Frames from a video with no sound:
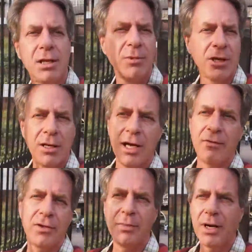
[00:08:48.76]
like you
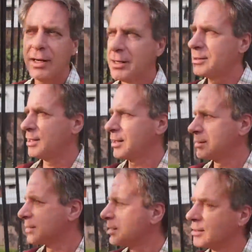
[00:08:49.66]
have to buy a
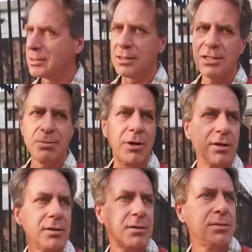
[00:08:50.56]
ticket to get into this part.